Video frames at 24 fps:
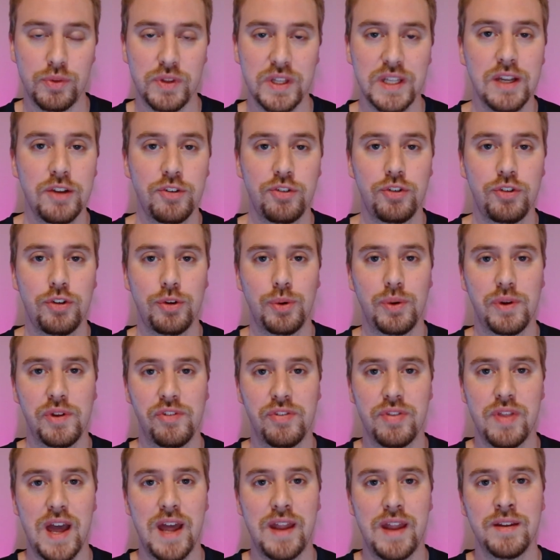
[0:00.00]
The issue is
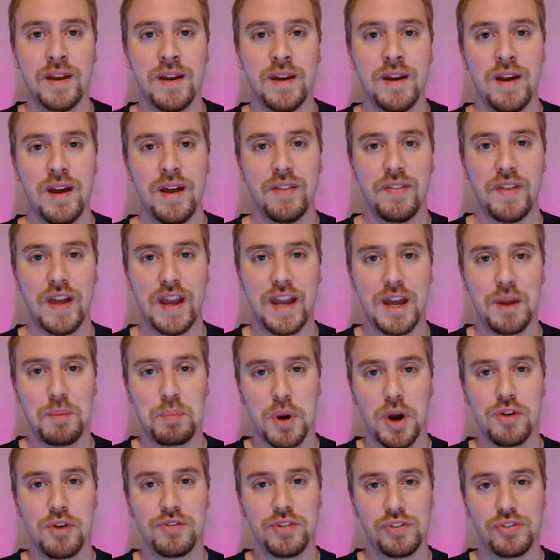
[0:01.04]
that they had
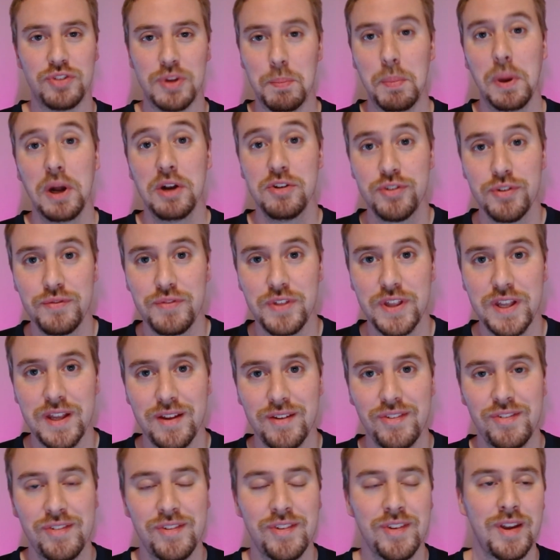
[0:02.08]
purchased a bunch of
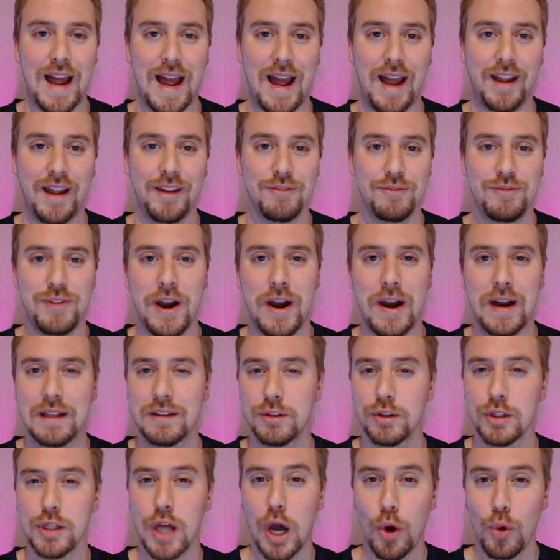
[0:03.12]
these at very
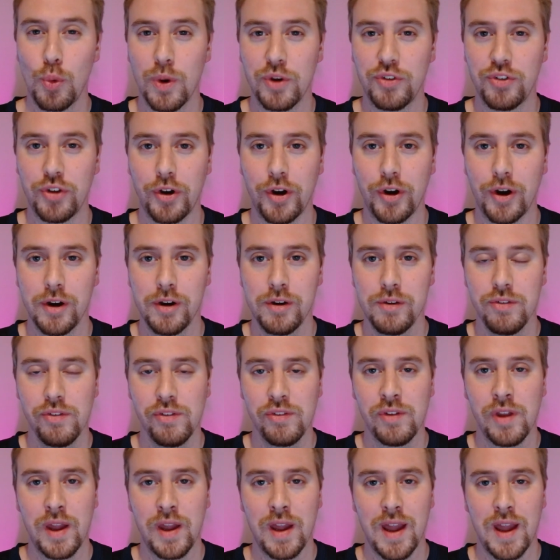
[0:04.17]
low
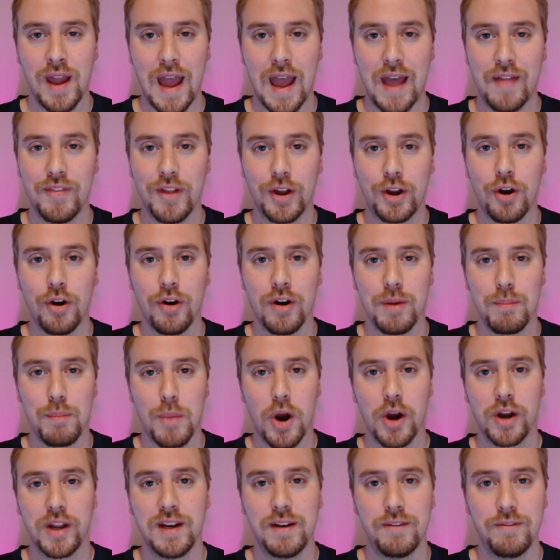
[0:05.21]
returns, and the current
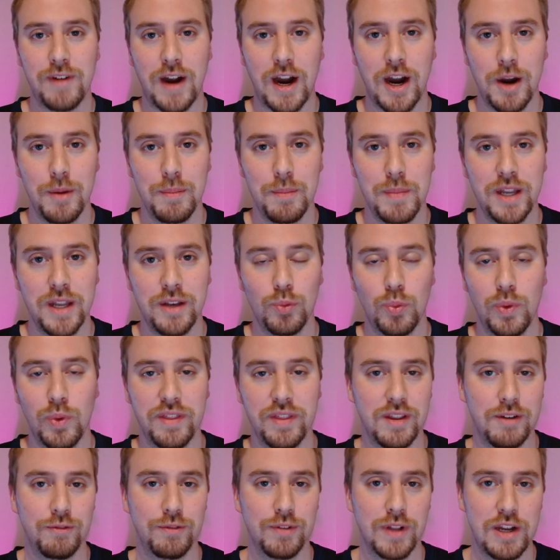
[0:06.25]
market environment with
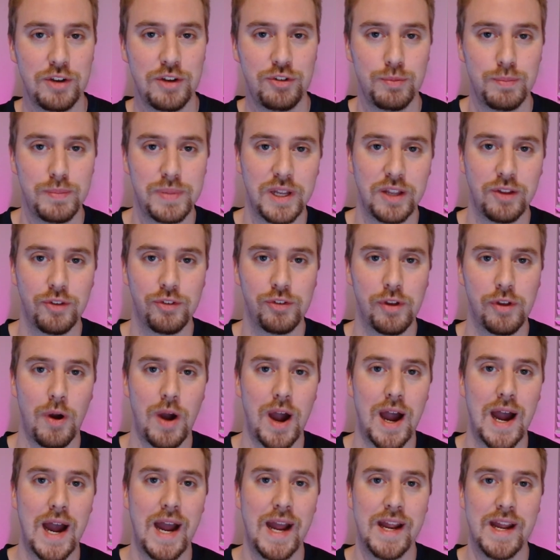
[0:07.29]
inflation being so
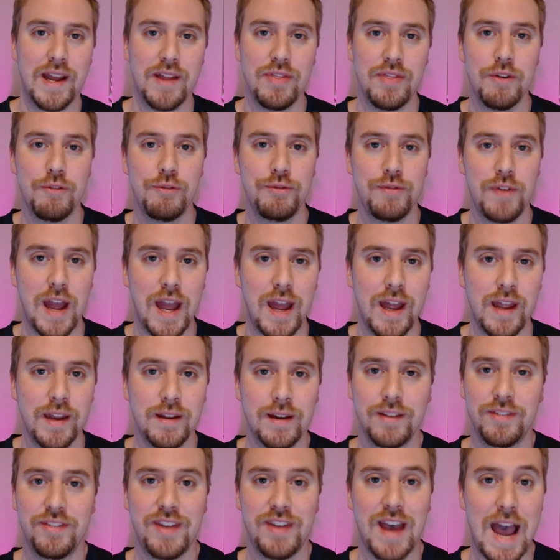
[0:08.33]
high and the Fed
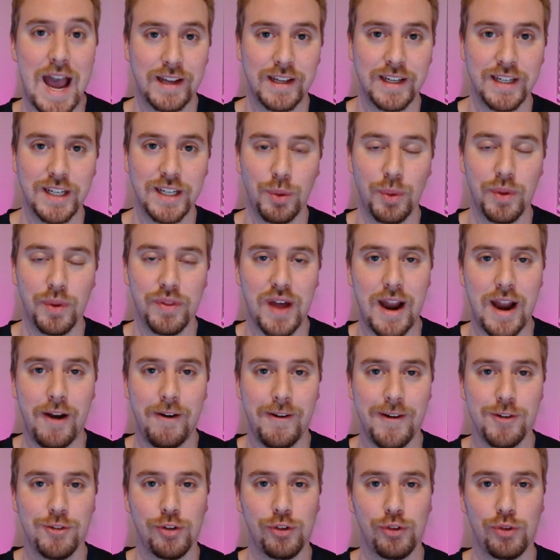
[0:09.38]
attacking it with higher
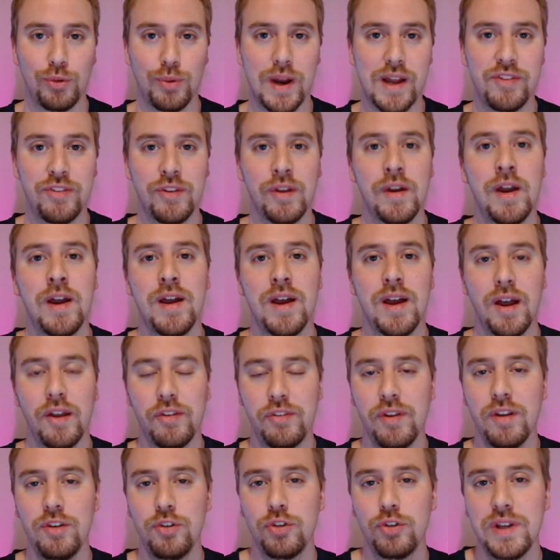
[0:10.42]
interest rates
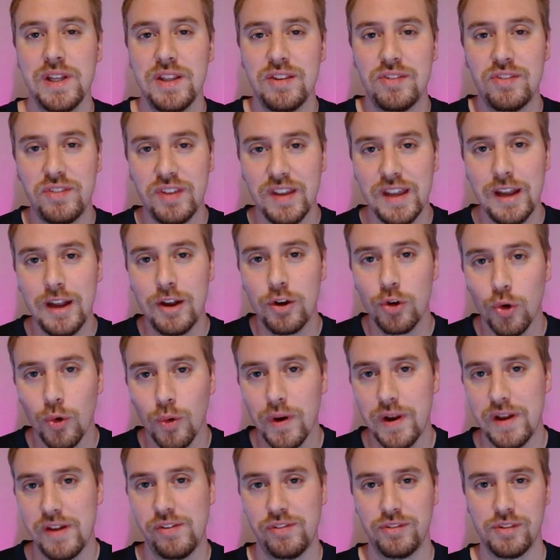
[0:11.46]
essentially
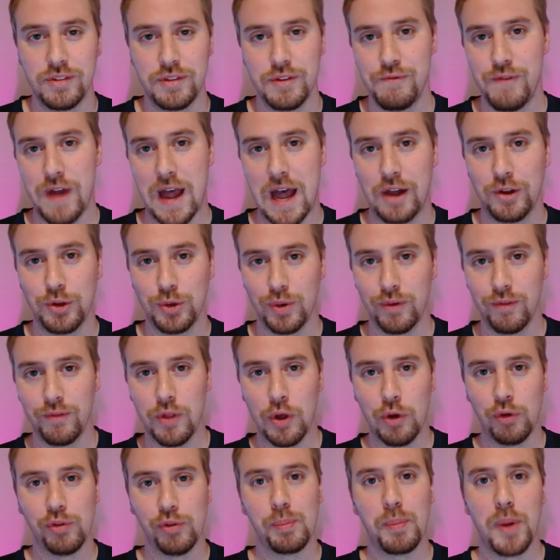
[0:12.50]
decreased the value of
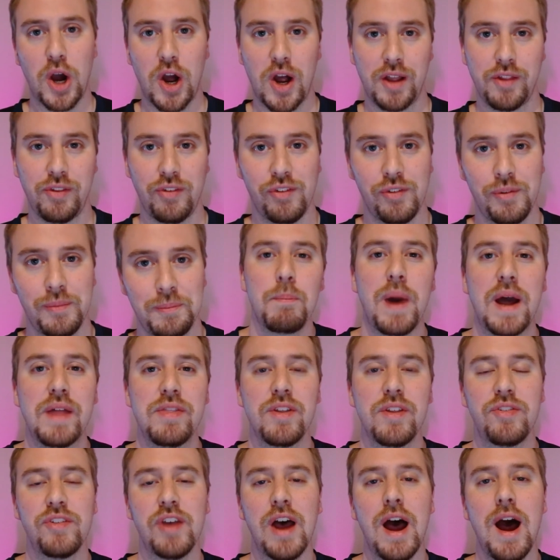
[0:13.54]
those bonds. By
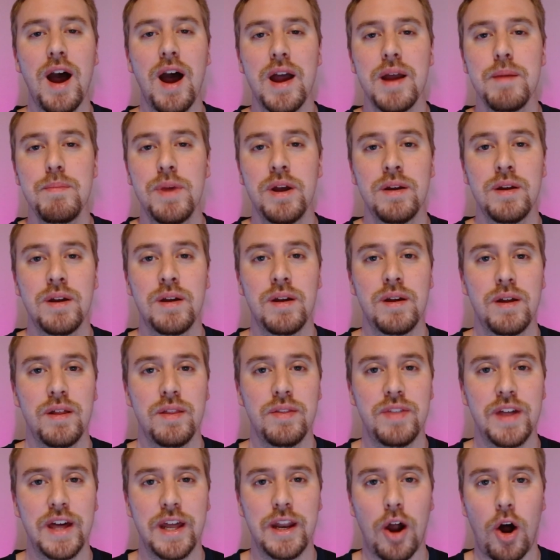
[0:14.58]
the time
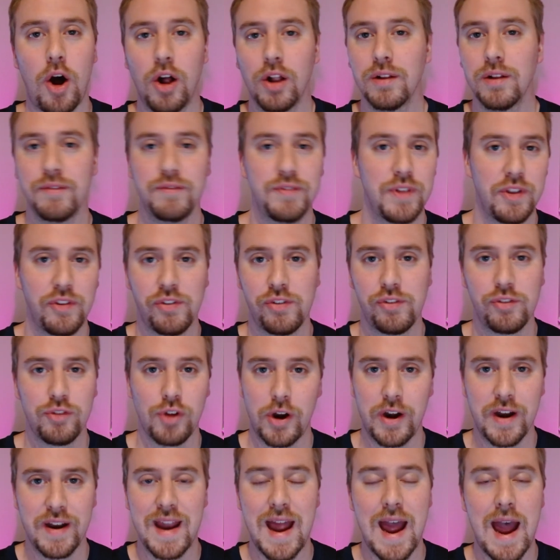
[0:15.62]
that all of this
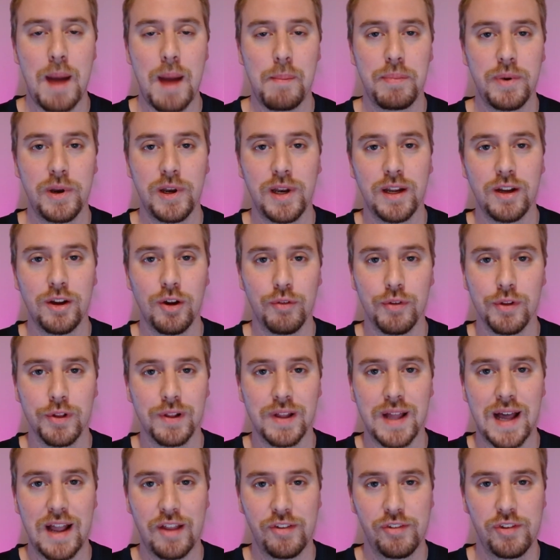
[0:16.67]
started happening over the
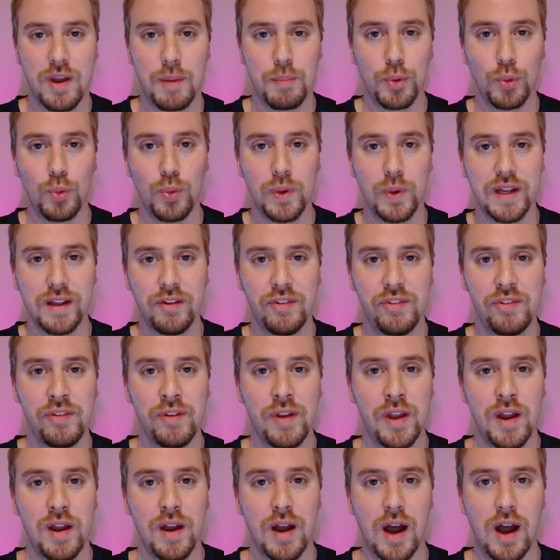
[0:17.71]
last couple
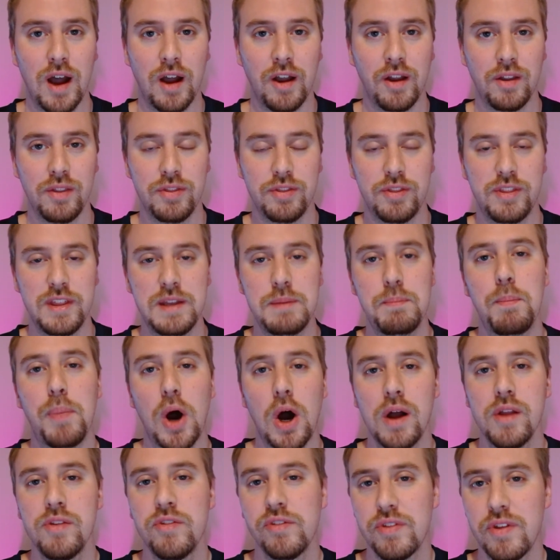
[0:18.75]
weeks, the
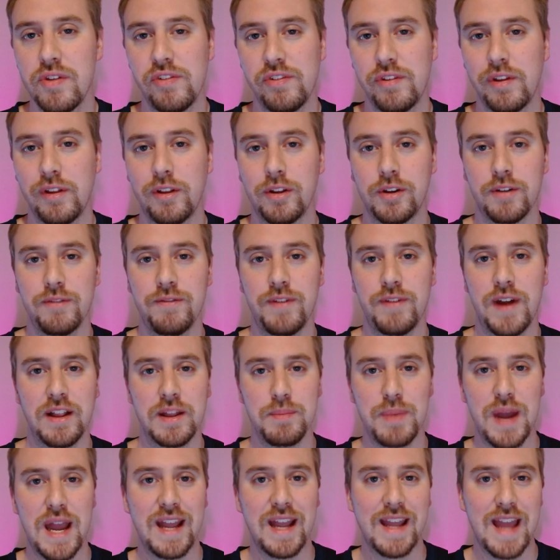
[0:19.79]
bonds that Silicon Valley
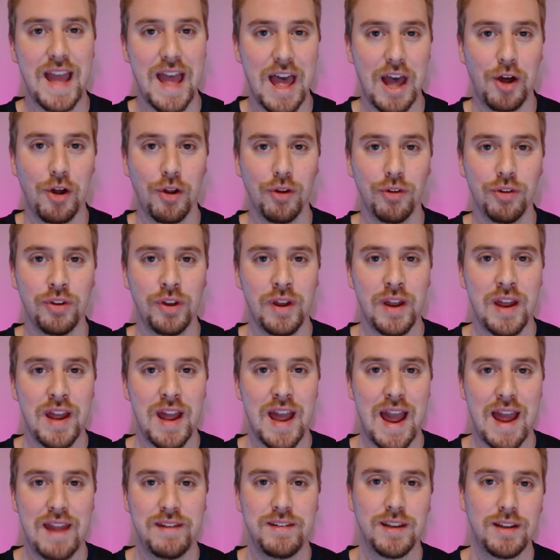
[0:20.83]
Bank held
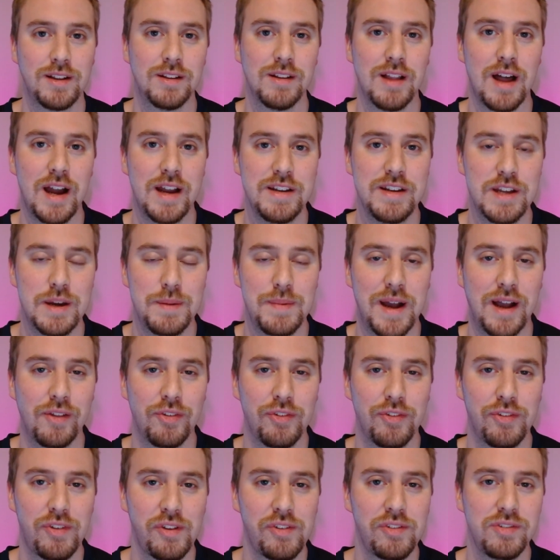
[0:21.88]
had declined about
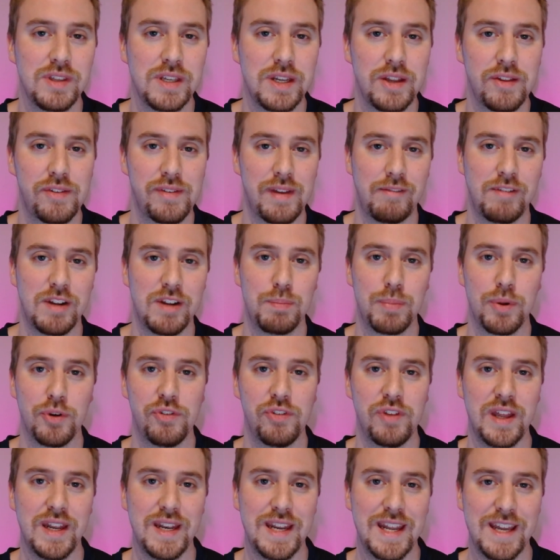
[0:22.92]
60 to
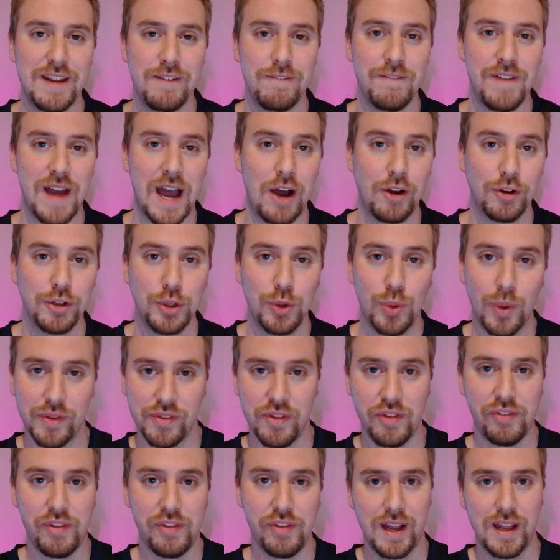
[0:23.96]
70% in value on
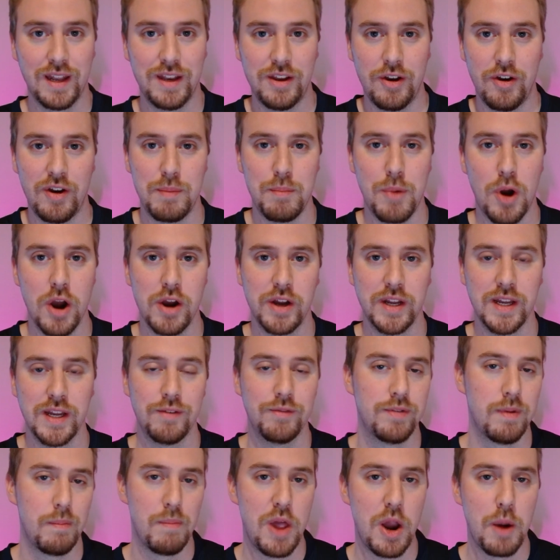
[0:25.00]
the secondary market
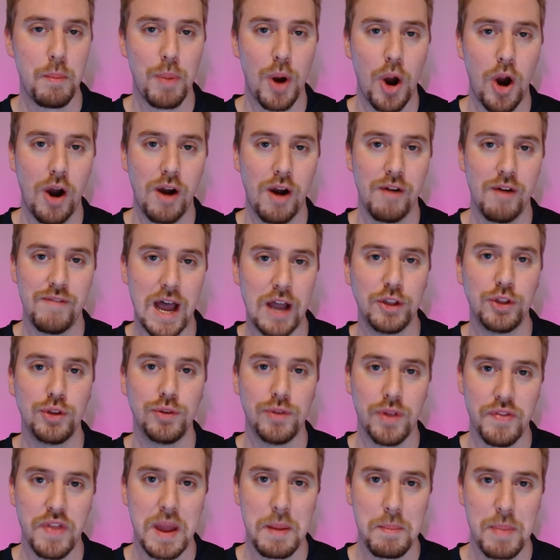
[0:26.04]
from their par value
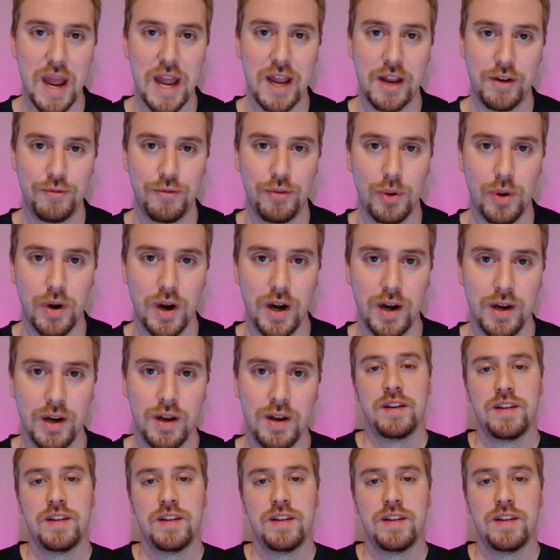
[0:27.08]
that they paid for.